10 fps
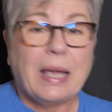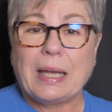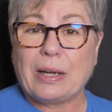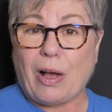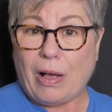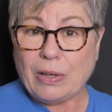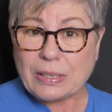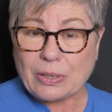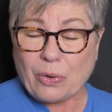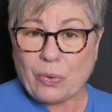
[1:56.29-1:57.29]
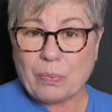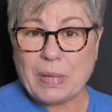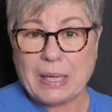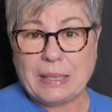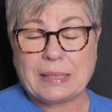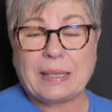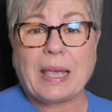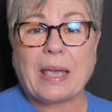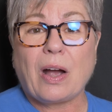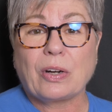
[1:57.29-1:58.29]
It also means
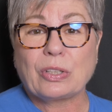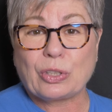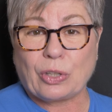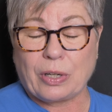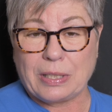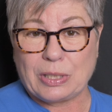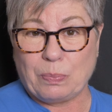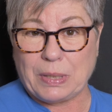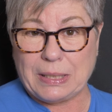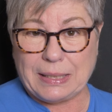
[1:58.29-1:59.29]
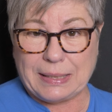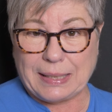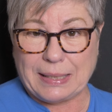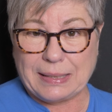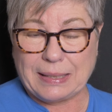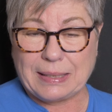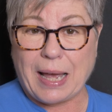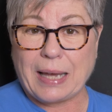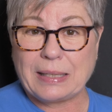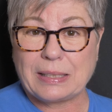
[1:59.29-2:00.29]
they are starting to be
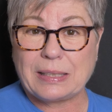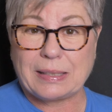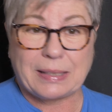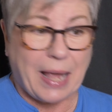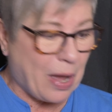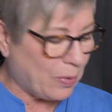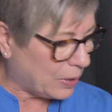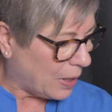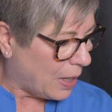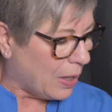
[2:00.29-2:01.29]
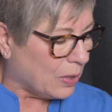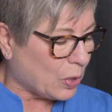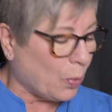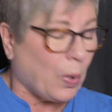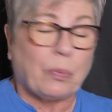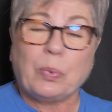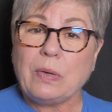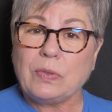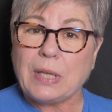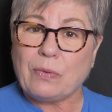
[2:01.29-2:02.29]
desensitized to sound. So what
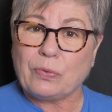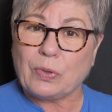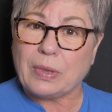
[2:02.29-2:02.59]
we've done for